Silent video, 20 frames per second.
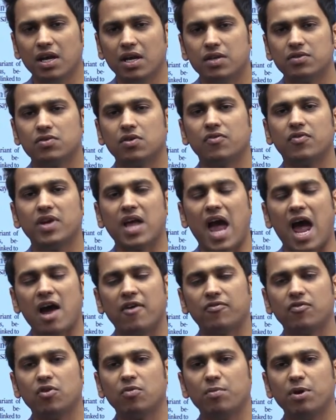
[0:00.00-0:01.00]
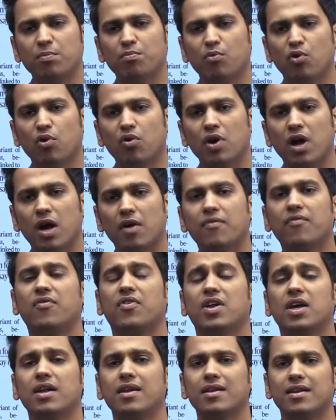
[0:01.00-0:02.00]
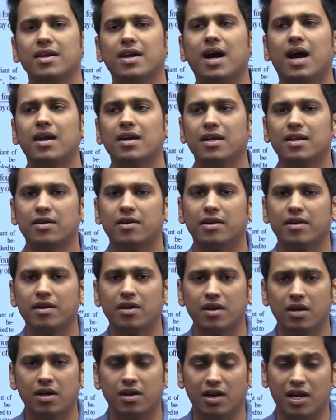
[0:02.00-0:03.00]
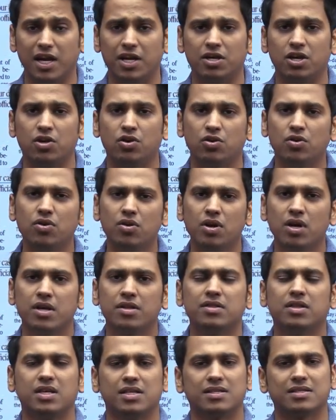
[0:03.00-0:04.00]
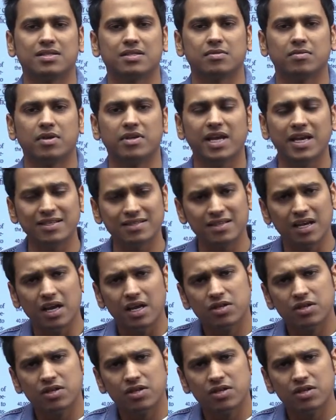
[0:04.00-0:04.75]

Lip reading: So, we have to be more aware regarding related to this. Yes.